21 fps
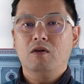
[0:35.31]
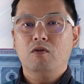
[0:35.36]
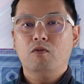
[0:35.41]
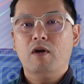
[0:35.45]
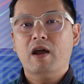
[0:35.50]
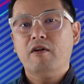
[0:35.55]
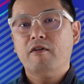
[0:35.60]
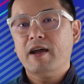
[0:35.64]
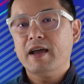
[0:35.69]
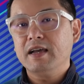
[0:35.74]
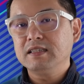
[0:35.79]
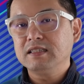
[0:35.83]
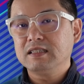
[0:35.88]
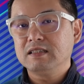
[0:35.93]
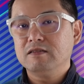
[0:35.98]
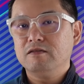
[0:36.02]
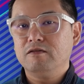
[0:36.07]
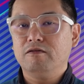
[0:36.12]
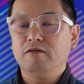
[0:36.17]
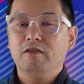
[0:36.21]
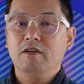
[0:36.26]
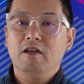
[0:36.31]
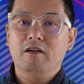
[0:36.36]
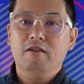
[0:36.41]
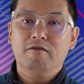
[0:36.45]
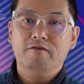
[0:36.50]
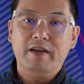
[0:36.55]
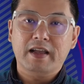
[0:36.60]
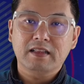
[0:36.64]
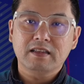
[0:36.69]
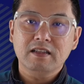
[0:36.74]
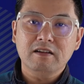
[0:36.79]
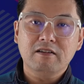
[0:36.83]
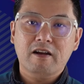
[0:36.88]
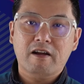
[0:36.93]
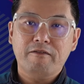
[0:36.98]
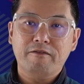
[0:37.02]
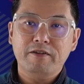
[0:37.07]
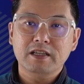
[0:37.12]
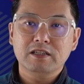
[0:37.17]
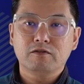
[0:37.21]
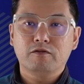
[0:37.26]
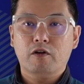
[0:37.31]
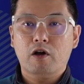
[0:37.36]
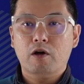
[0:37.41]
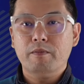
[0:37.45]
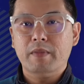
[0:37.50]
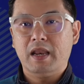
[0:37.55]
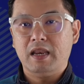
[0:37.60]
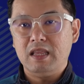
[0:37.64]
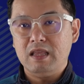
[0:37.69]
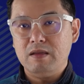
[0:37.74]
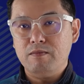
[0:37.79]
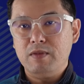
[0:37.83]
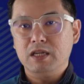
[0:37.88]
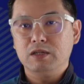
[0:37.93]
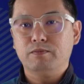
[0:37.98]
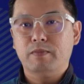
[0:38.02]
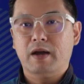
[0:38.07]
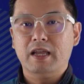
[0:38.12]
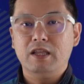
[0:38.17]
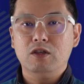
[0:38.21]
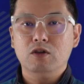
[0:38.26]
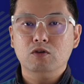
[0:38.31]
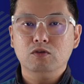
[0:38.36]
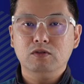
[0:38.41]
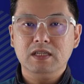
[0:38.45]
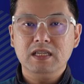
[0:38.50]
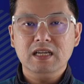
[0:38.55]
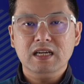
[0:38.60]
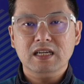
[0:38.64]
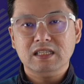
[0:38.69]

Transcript: Whereas vector graphics form an image by using